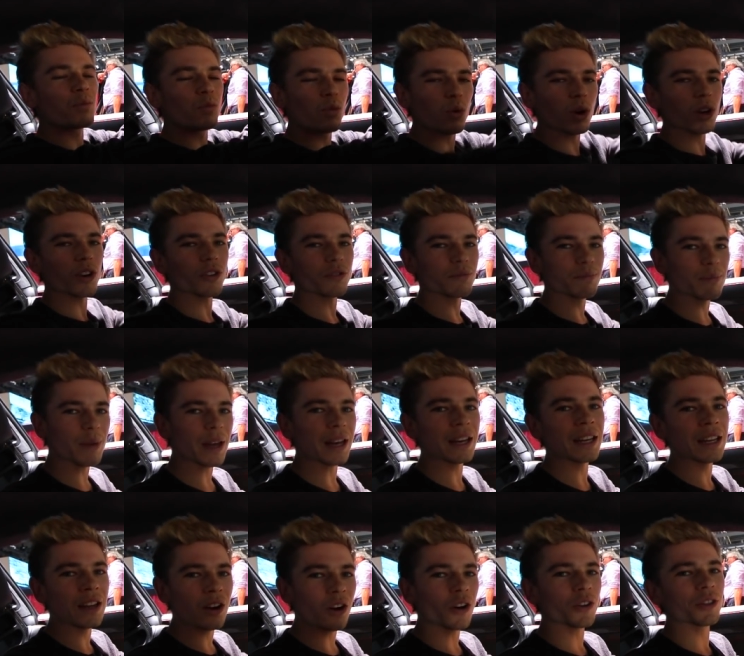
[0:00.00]
one of
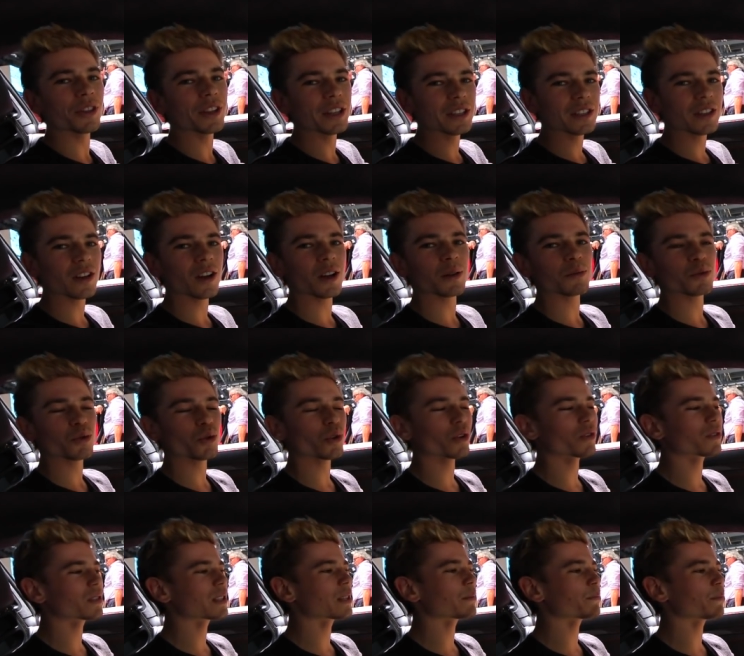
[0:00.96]
many on this car. I'm sure
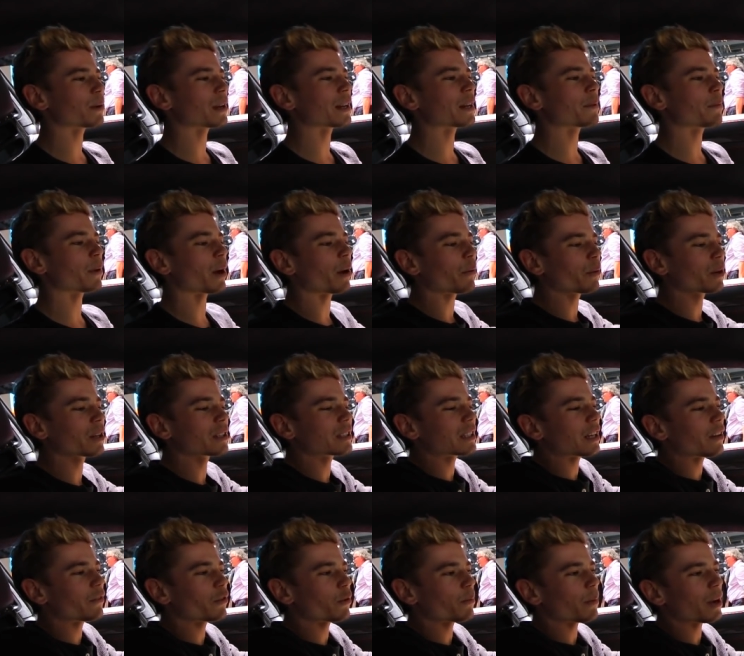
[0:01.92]
you've seen plenty, but I wanted
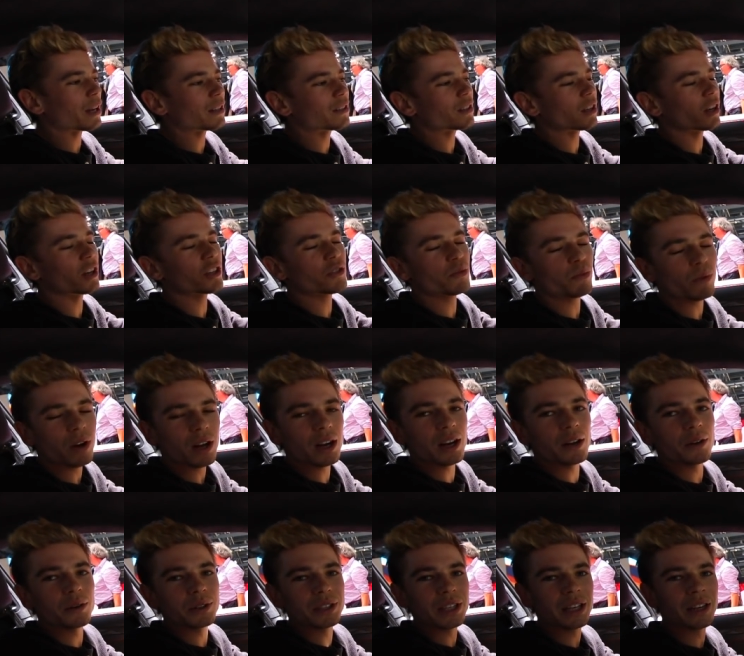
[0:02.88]
to give you my touch. While
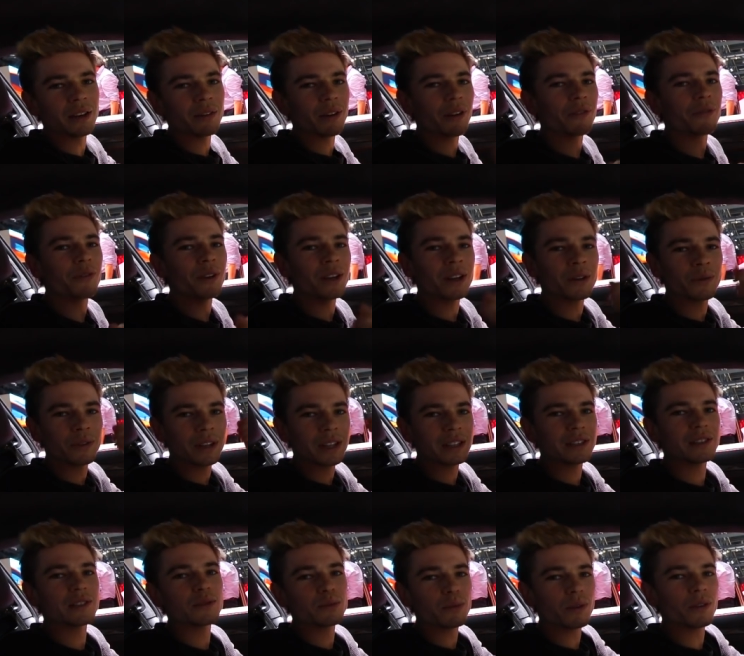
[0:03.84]
I was here, I figured
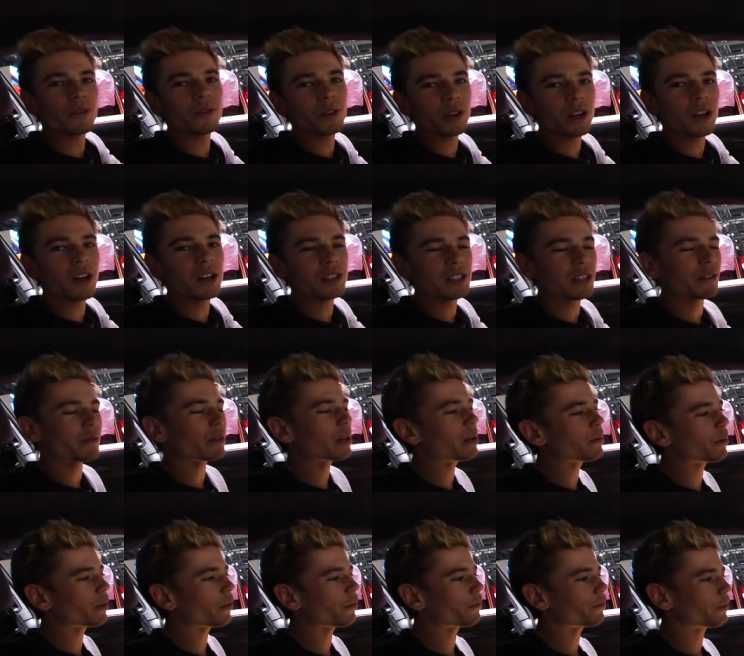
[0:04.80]
this is one of the cars I really
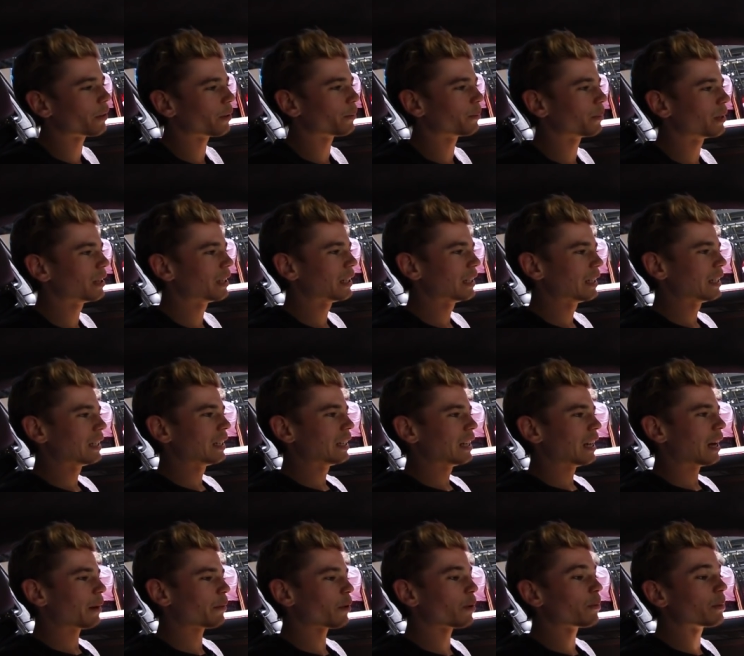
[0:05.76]
want to film.
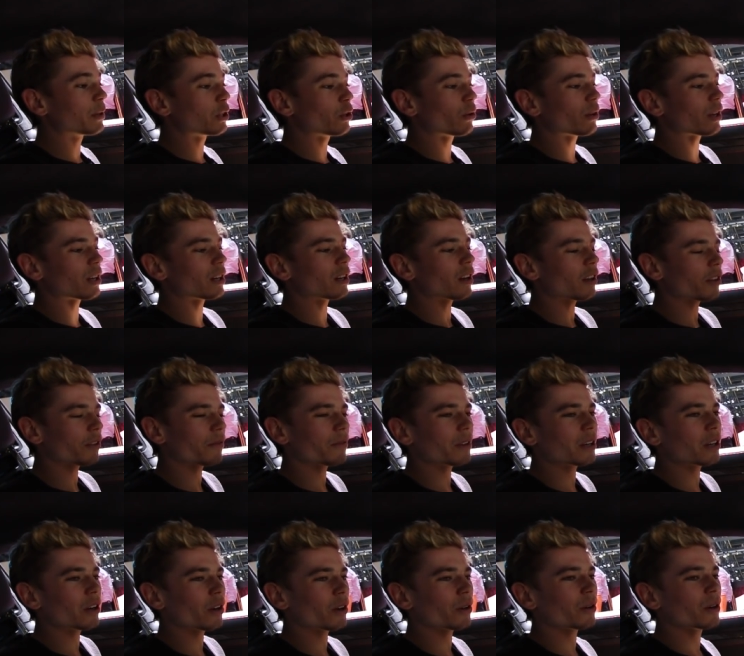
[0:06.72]
I'm going to be doing another
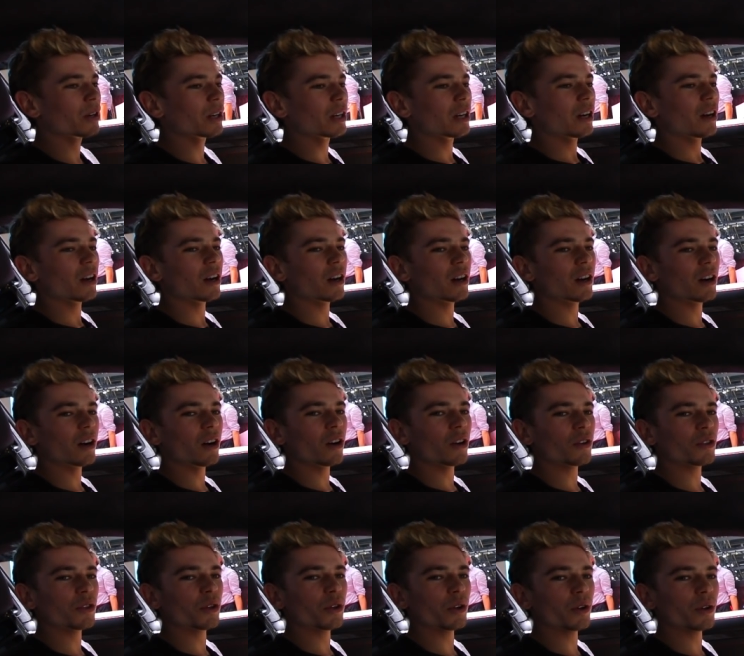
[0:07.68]
video uh,
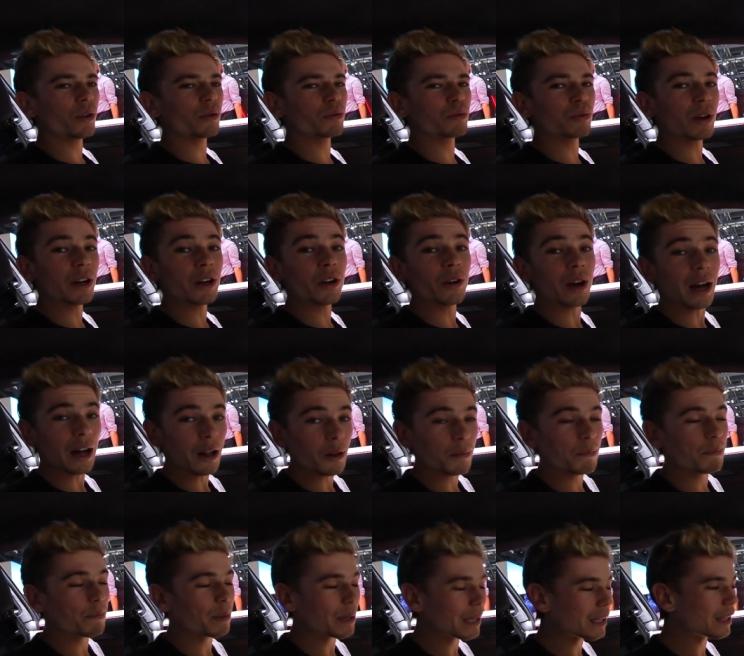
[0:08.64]
on the Renault
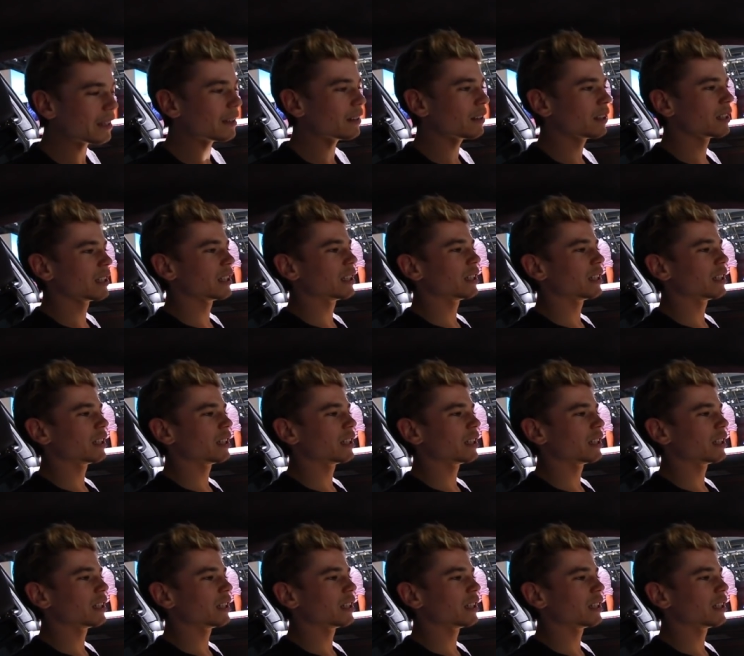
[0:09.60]
Alpine,